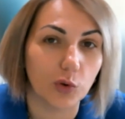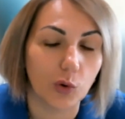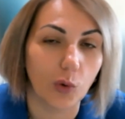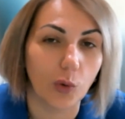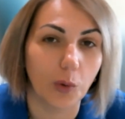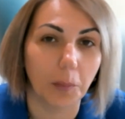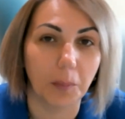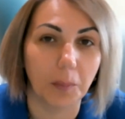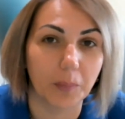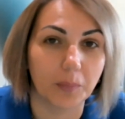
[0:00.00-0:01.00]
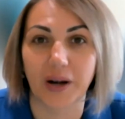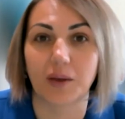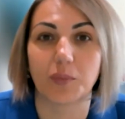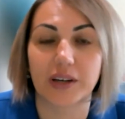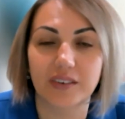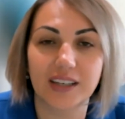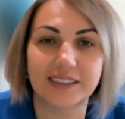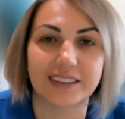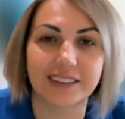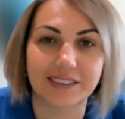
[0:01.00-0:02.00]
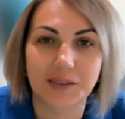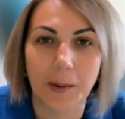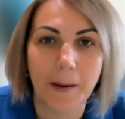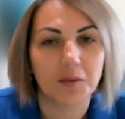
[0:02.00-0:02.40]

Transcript: your primary residence.